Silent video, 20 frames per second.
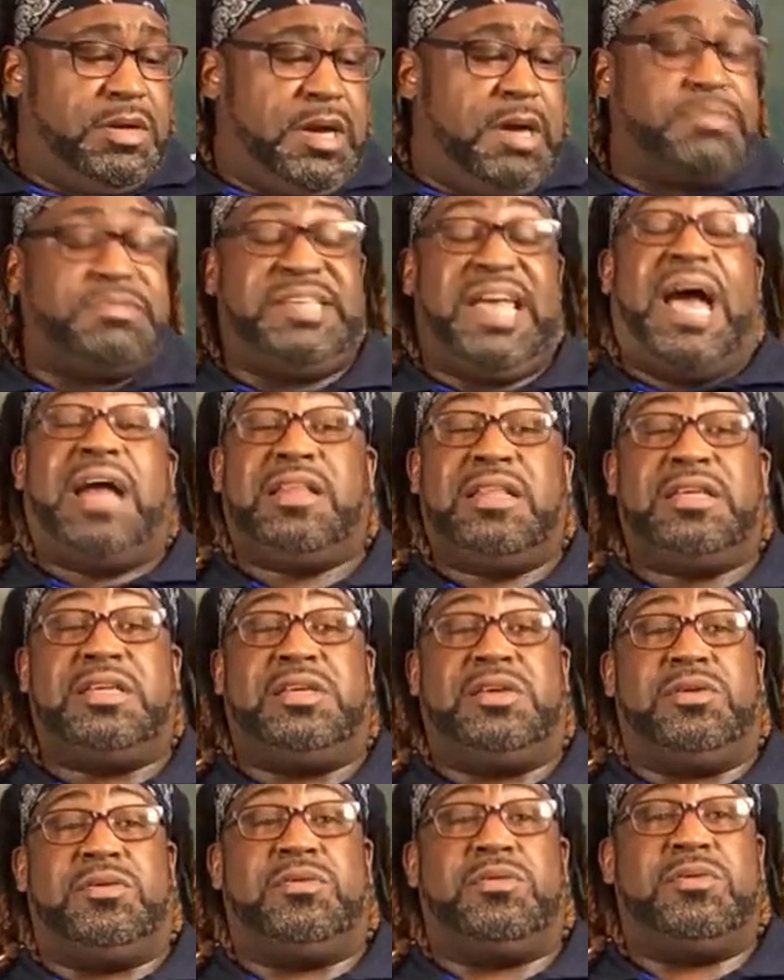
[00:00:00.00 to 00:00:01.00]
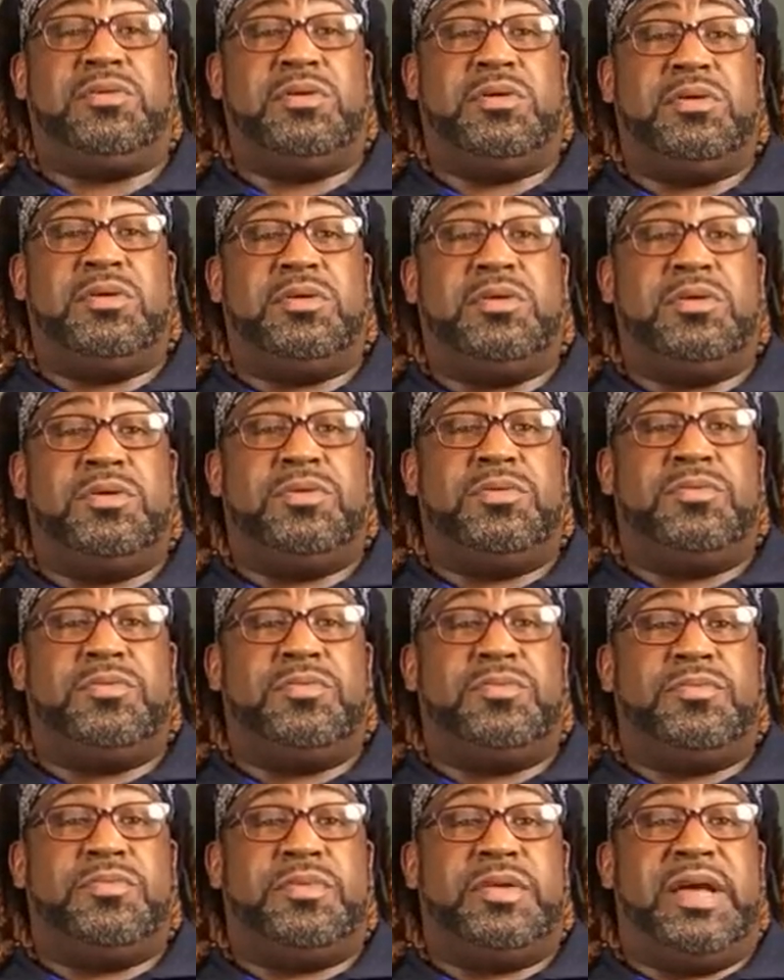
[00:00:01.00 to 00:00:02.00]
I'm telling you,
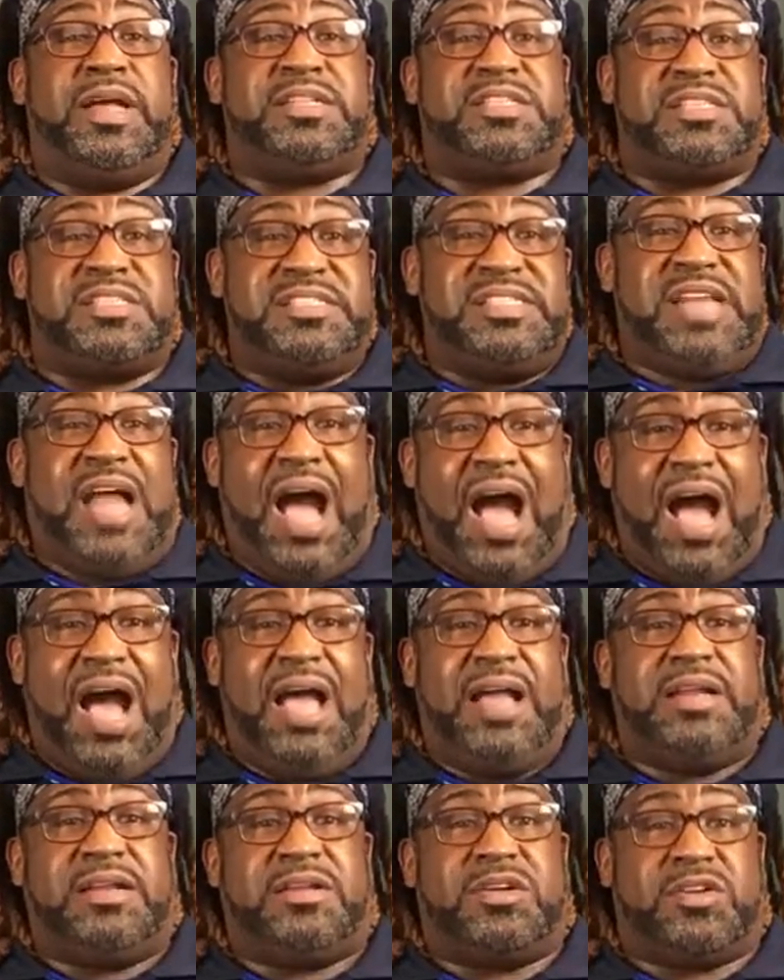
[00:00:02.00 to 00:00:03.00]
it's not